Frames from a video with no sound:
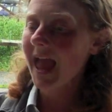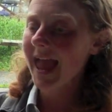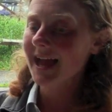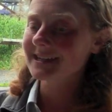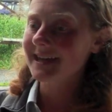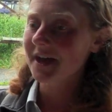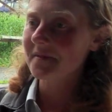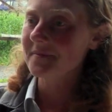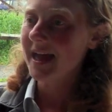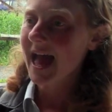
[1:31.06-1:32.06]
and
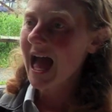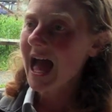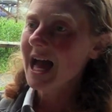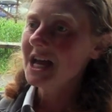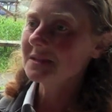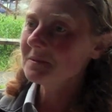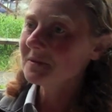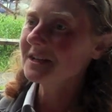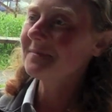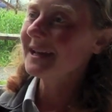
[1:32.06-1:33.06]
it's been
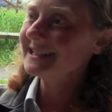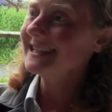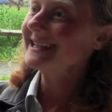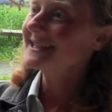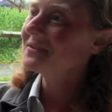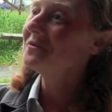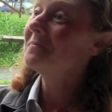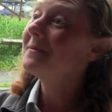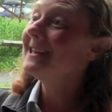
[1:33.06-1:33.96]
pretty amazing to